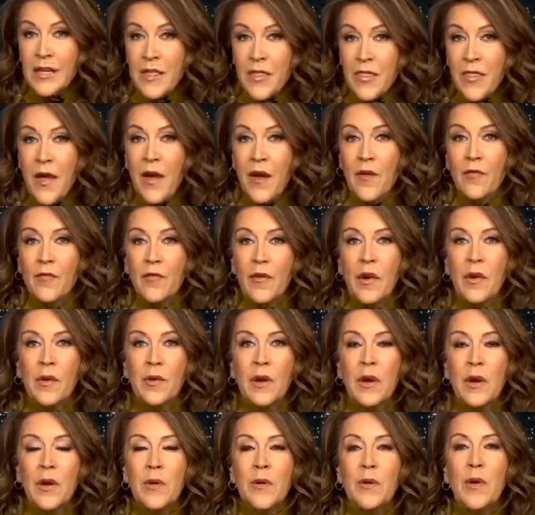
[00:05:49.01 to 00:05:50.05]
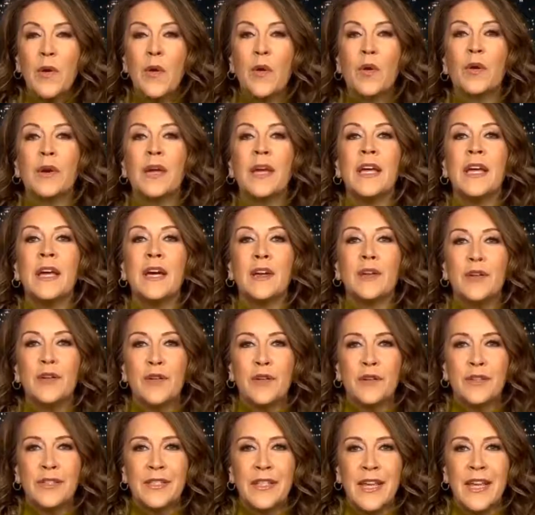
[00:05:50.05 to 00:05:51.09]
in that photo or he
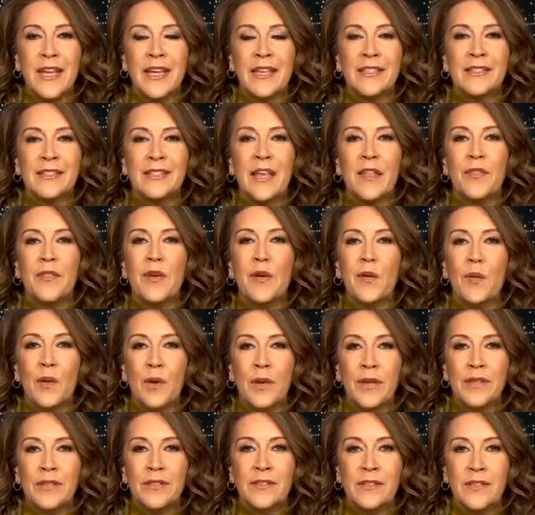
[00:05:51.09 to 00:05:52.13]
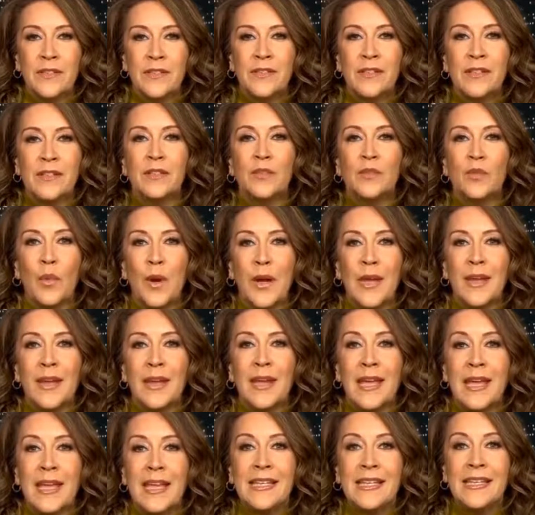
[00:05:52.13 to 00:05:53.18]
understands that there were instances when
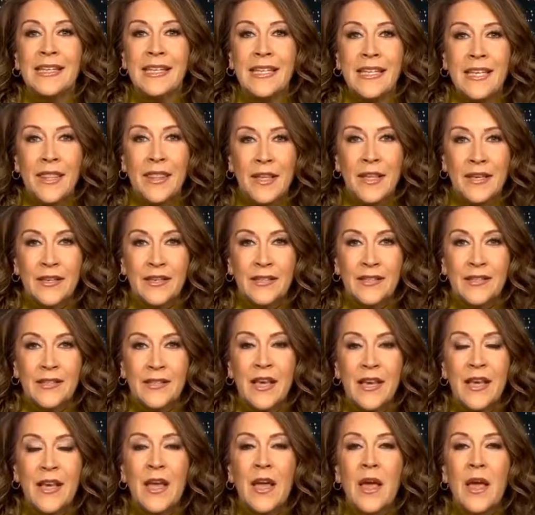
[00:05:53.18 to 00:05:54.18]
he did this,